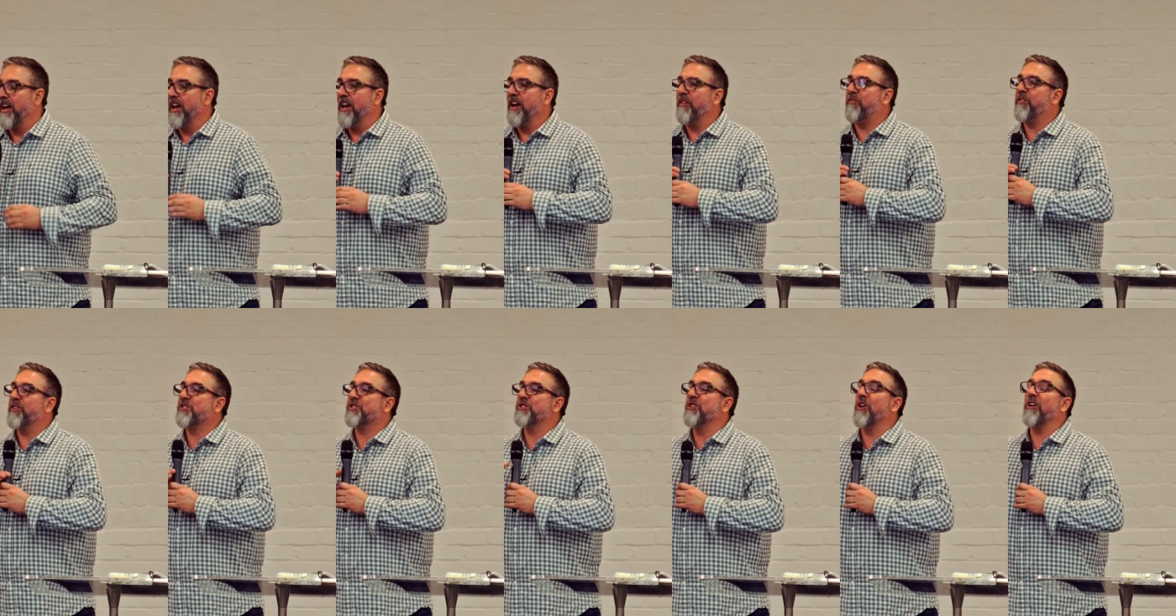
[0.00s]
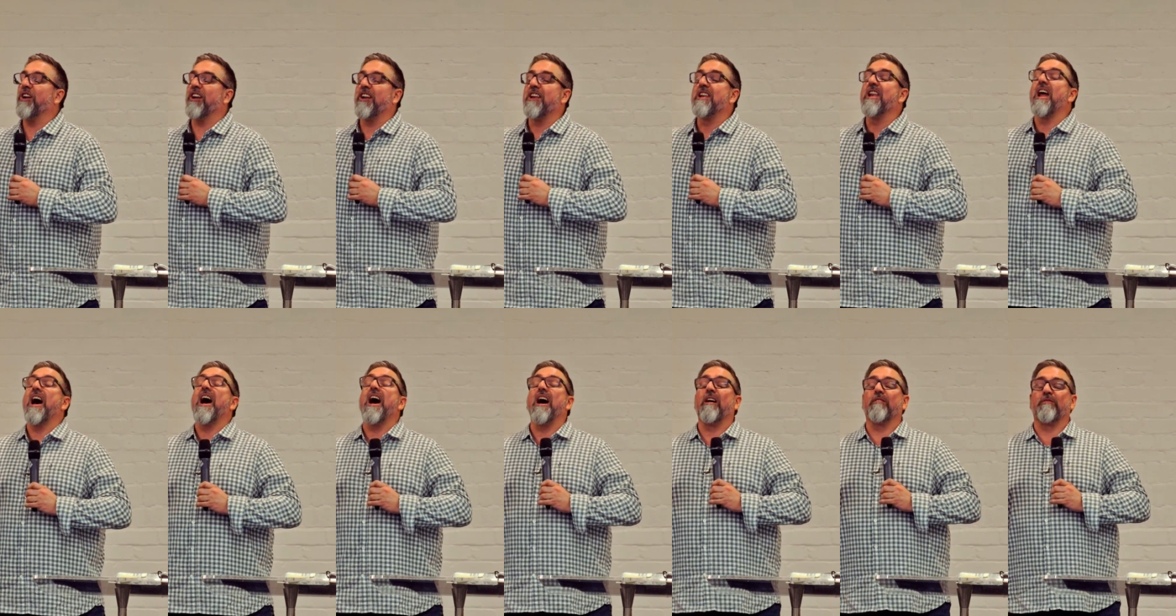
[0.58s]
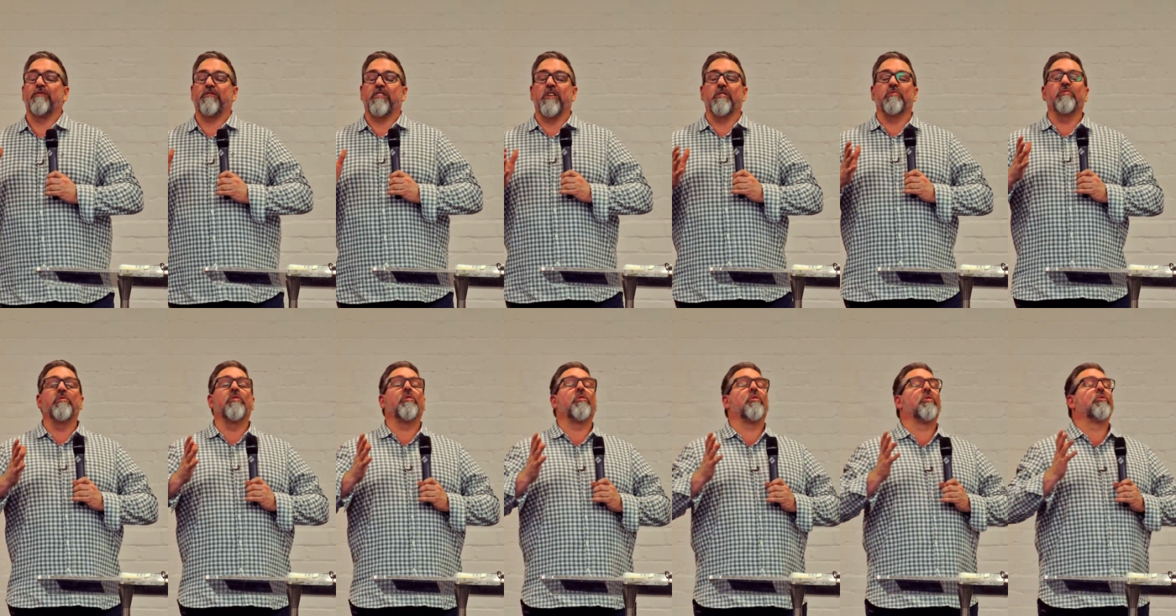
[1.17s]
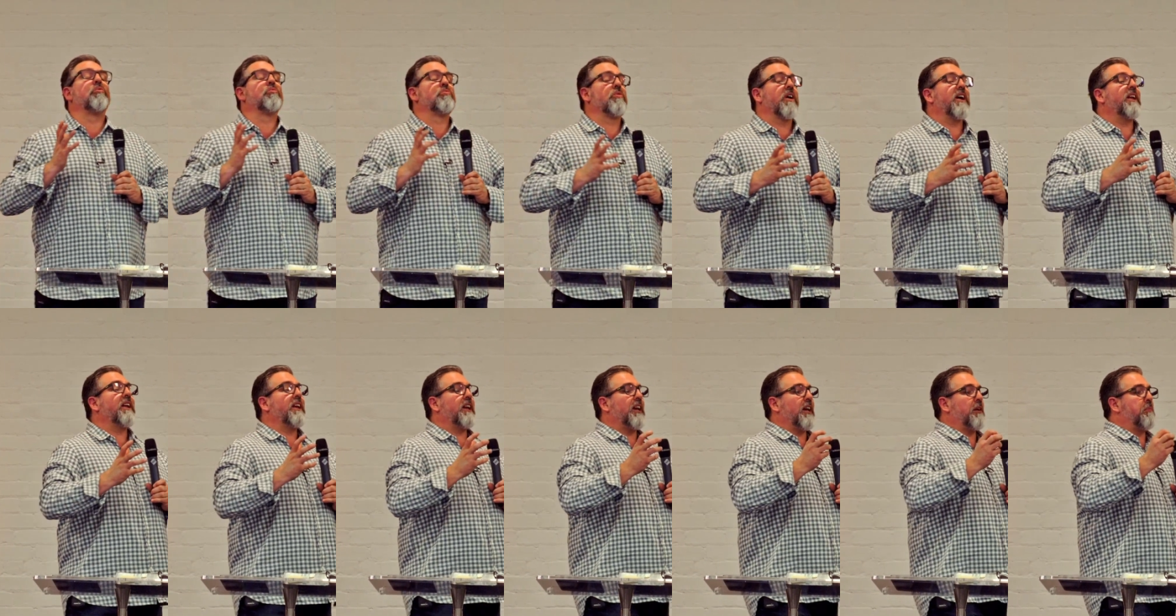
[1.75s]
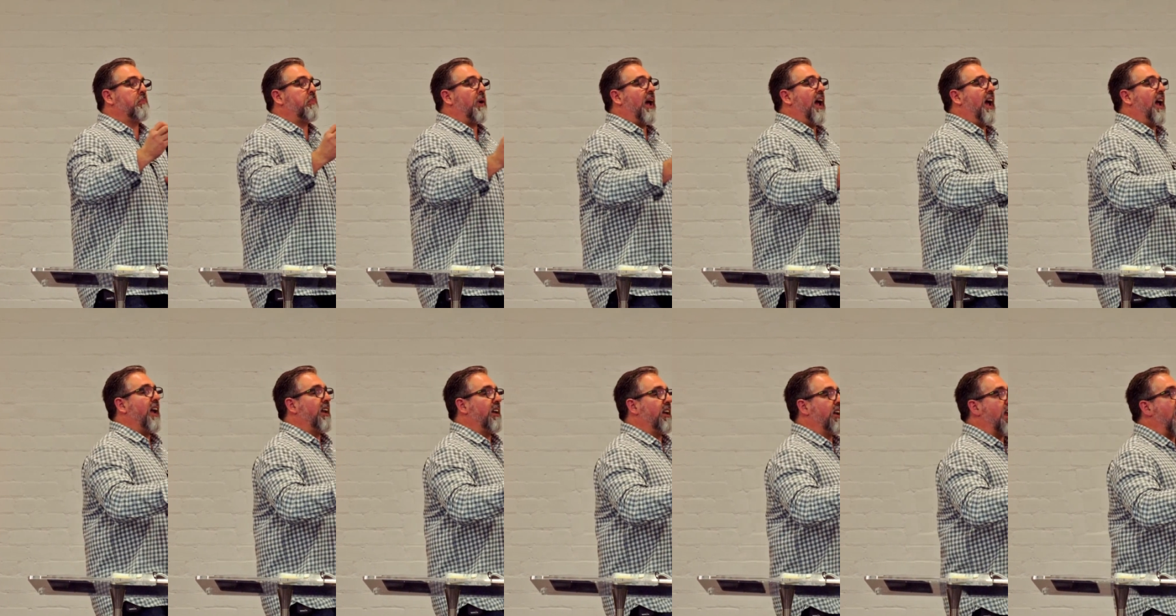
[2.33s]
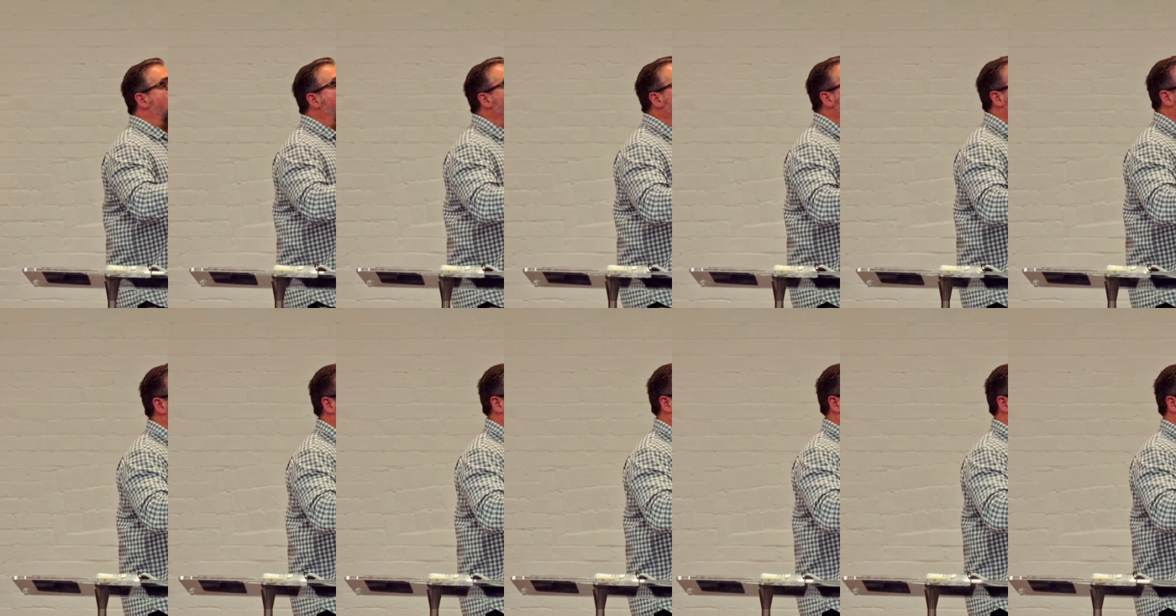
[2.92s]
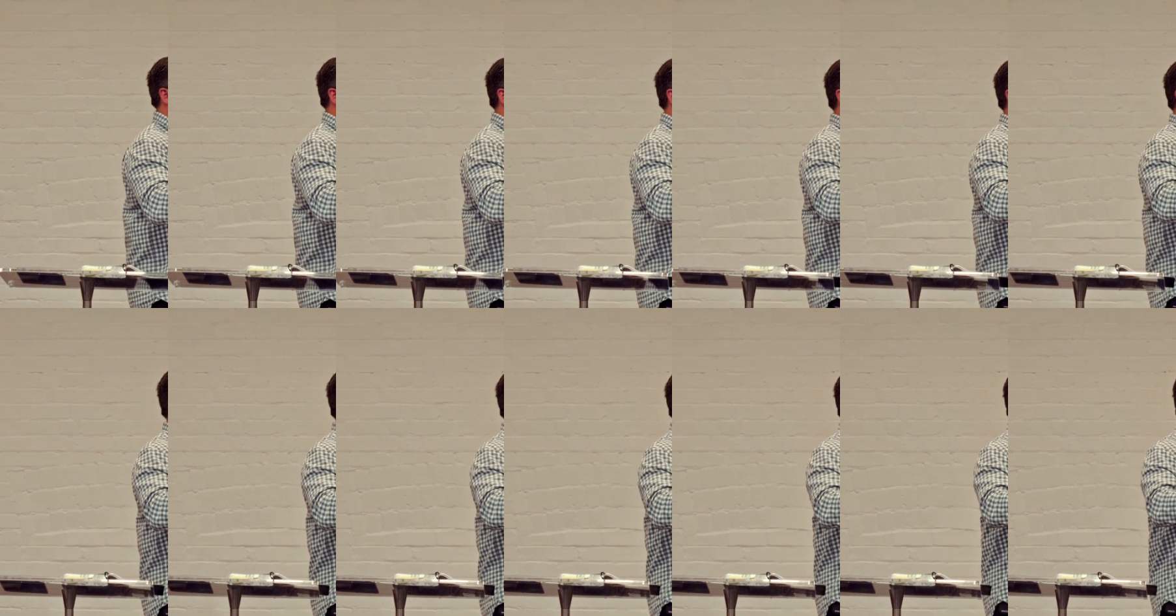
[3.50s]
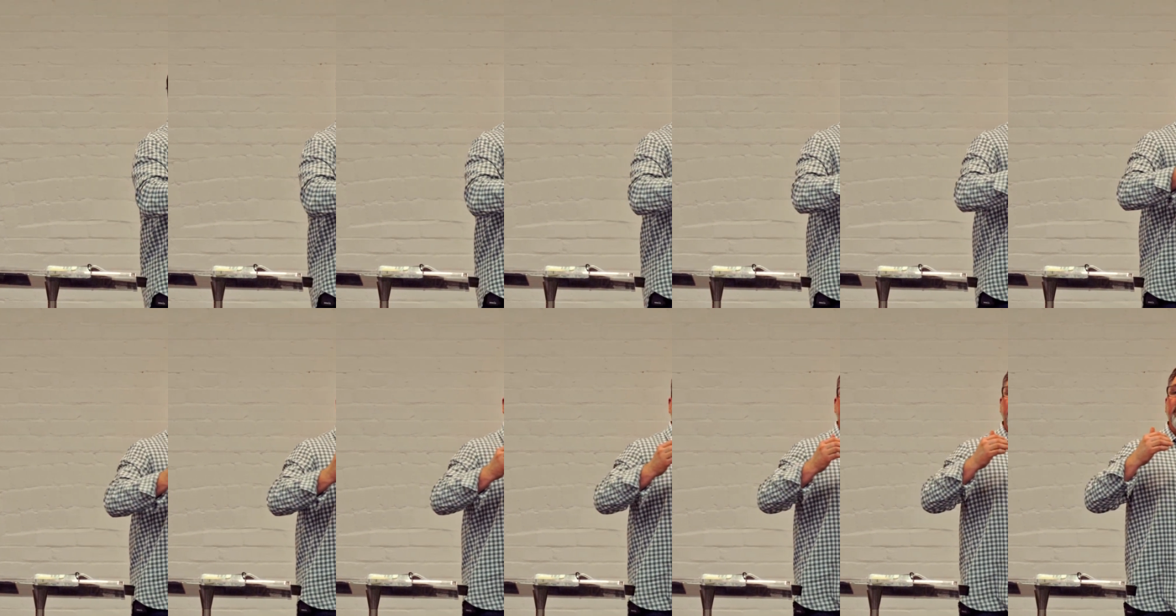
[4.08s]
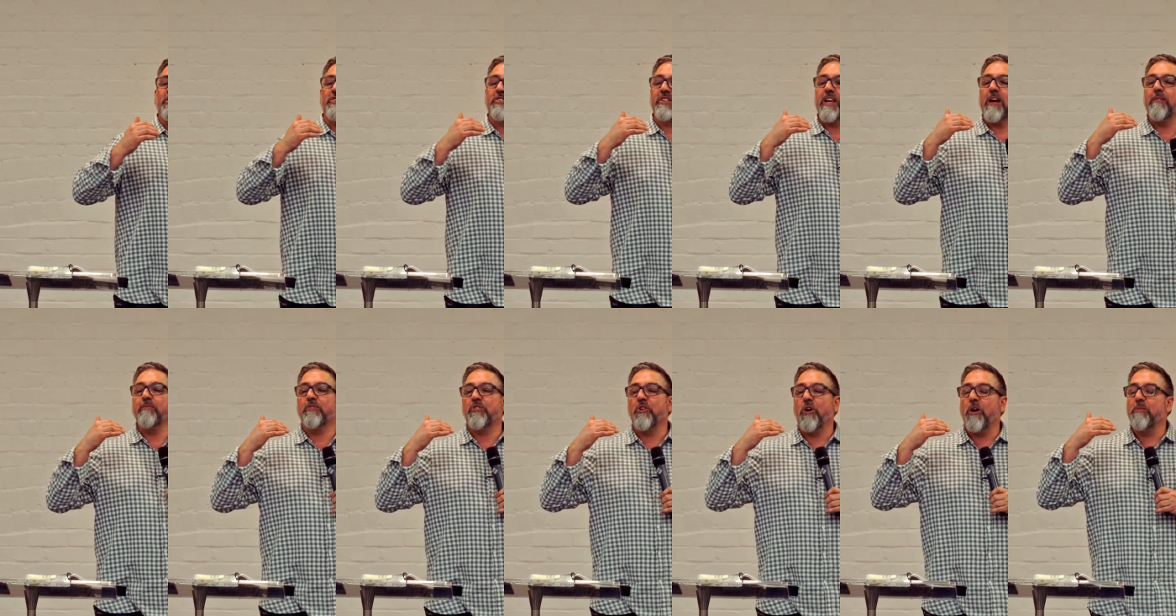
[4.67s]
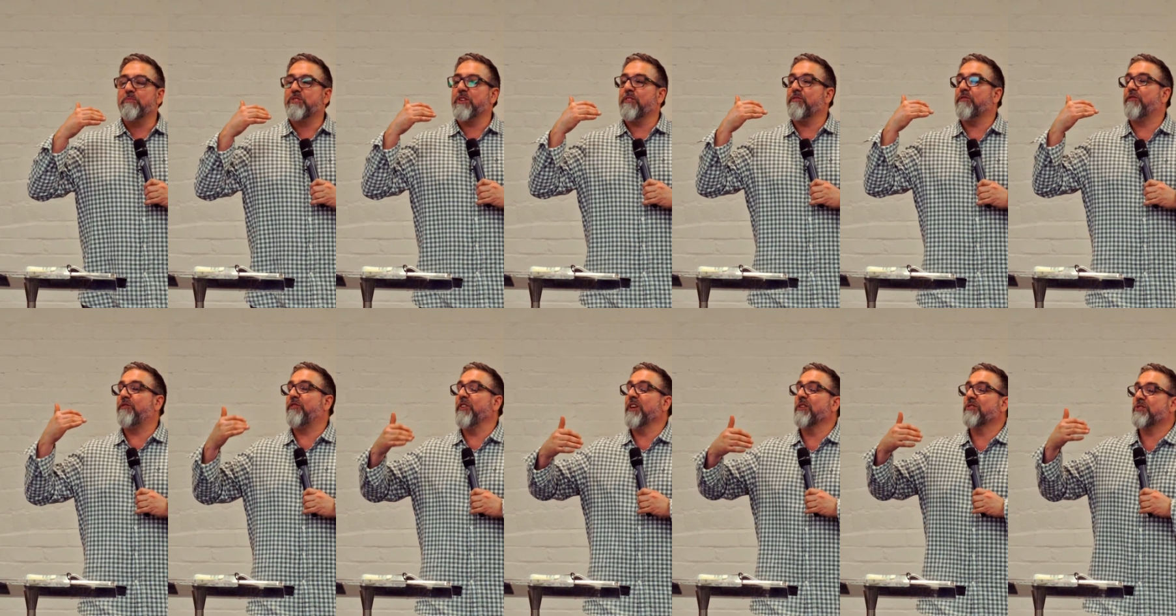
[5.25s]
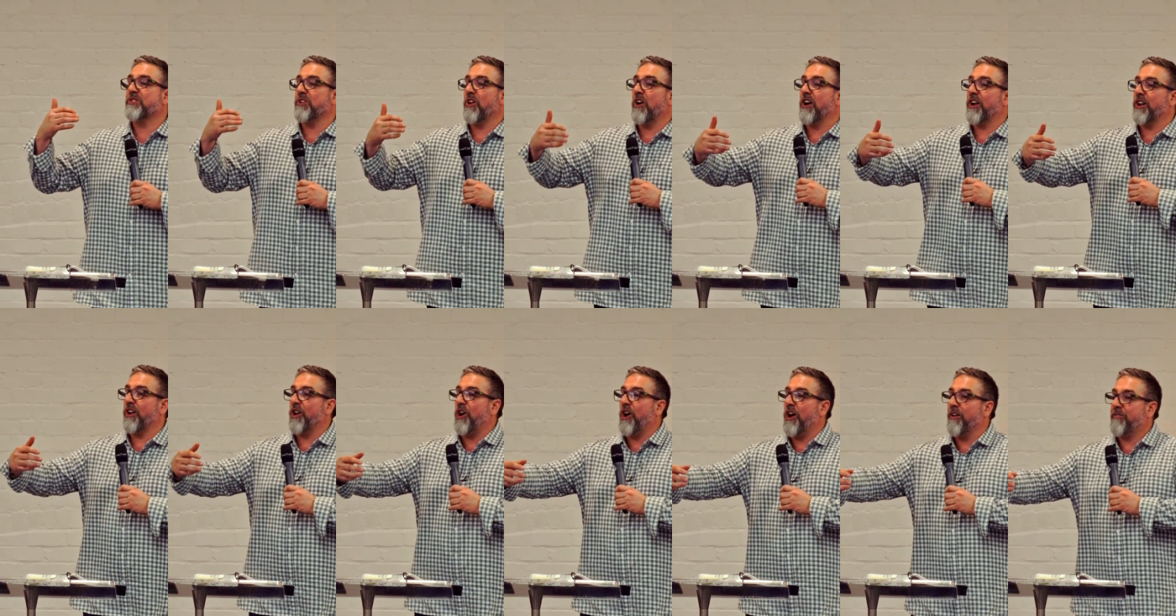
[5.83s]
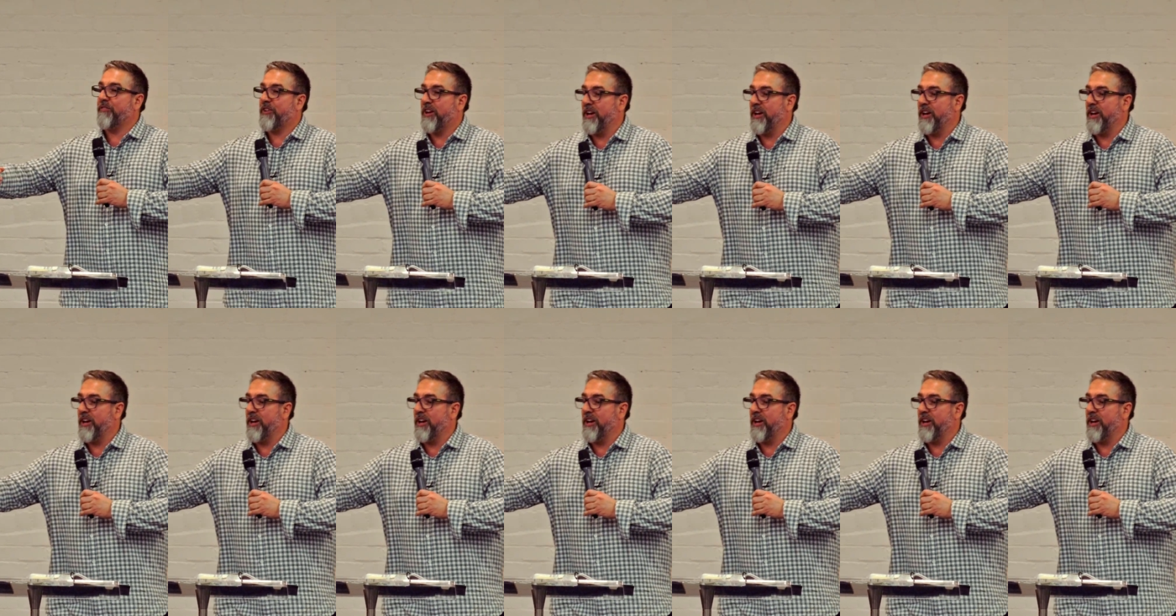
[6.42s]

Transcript: If it's not enough that we're already in pain and anguish, it's just sometimes it feels like life